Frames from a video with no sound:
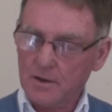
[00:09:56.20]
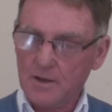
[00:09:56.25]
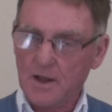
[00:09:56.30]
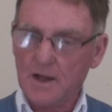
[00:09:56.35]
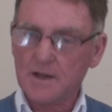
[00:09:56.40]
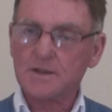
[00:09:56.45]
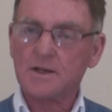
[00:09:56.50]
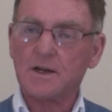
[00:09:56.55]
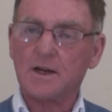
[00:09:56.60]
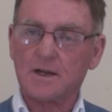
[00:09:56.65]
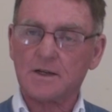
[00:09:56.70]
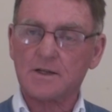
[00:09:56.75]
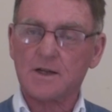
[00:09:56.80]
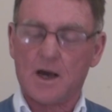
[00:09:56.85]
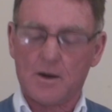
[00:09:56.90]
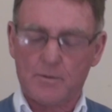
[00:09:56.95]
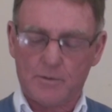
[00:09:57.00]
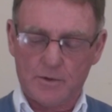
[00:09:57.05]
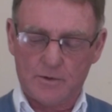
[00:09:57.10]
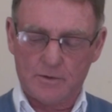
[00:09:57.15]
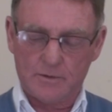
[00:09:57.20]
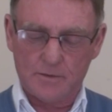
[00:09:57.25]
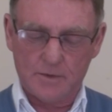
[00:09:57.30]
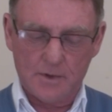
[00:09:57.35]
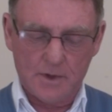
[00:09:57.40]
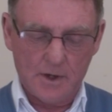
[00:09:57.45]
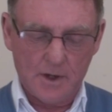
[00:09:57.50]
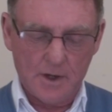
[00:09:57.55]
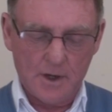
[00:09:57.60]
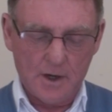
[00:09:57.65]
That's an example.
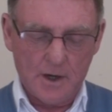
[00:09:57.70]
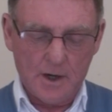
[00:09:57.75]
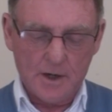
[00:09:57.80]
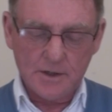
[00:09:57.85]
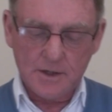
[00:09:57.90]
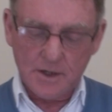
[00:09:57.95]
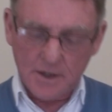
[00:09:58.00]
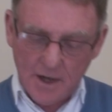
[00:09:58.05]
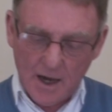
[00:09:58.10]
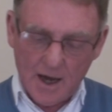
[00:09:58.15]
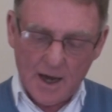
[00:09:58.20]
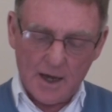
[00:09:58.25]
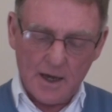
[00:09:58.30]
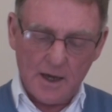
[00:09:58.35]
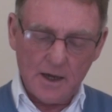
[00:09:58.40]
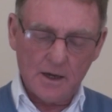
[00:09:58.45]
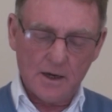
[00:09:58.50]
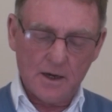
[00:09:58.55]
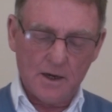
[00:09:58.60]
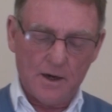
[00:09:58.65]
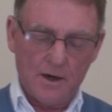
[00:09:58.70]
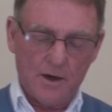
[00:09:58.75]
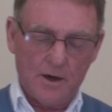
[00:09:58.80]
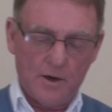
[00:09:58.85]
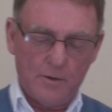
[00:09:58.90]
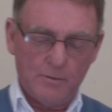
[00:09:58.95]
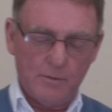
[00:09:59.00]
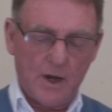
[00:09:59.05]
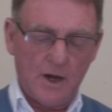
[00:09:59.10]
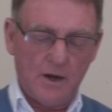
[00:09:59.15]
Today,
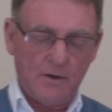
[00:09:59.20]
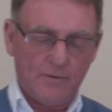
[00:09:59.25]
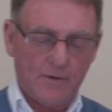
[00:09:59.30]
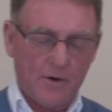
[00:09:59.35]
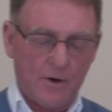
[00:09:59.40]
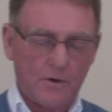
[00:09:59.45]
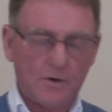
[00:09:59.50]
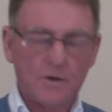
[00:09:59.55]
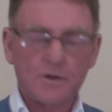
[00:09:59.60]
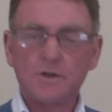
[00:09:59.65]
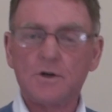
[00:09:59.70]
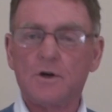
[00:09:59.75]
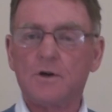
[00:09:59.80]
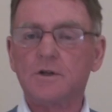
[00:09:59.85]
many focus